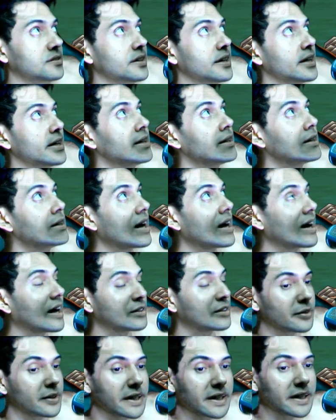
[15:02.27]
then
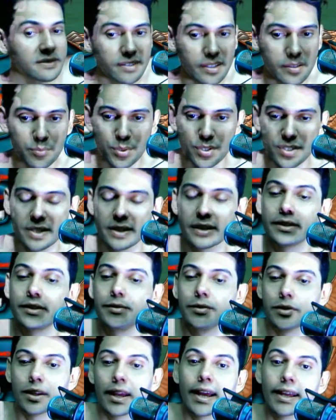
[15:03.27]
110%
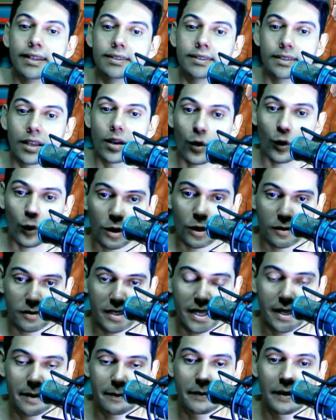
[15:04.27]
if you get all
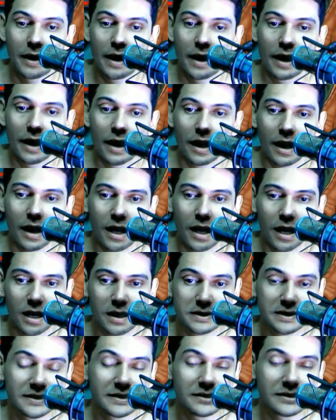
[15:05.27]
of them
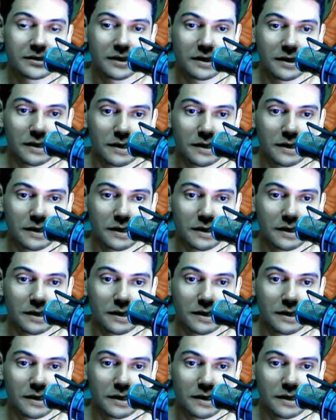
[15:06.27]
on